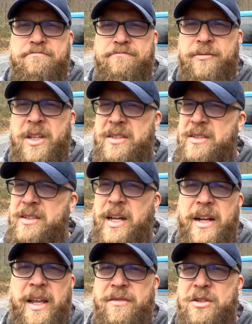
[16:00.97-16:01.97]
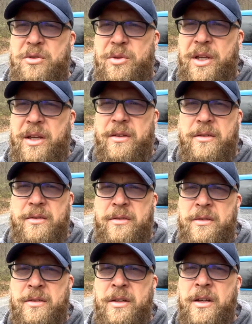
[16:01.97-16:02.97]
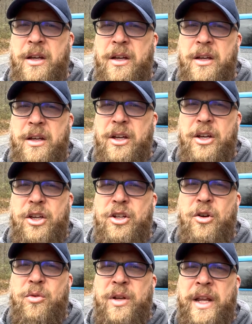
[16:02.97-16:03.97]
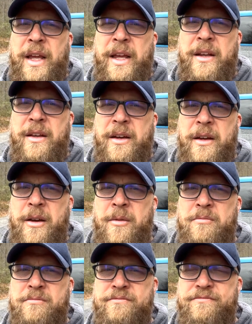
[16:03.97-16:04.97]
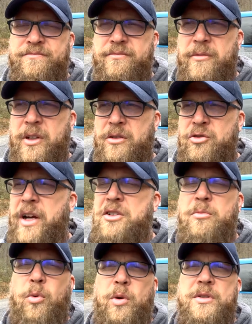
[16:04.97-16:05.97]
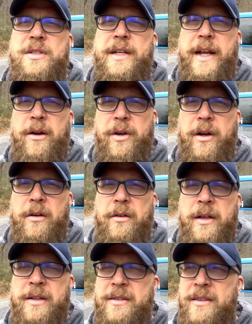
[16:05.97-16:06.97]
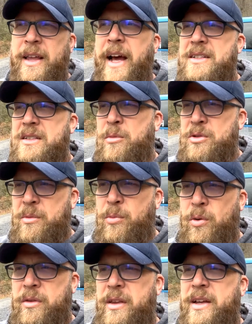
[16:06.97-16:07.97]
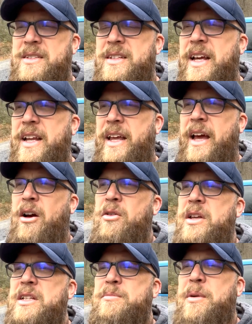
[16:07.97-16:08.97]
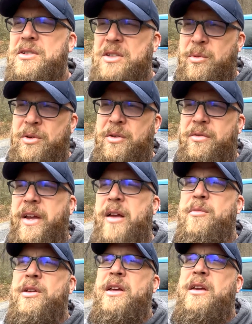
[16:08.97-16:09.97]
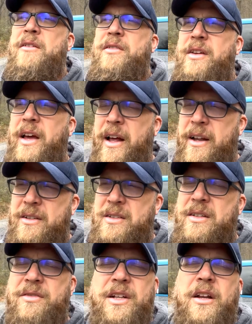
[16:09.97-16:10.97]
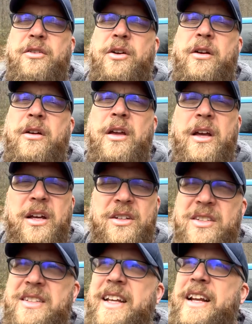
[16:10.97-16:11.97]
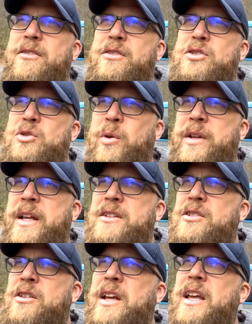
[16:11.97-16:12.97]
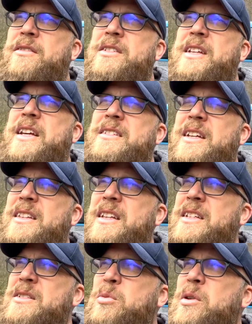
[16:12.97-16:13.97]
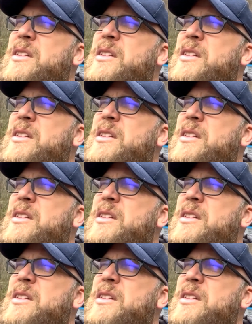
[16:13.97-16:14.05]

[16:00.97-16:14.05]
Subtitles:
This is not heavy duty. You don't need traction boards to get out here. And that's the most important thing. It's getting out, especially with your family. If you got a significant other, just get out and enjoy nature. Even days like this where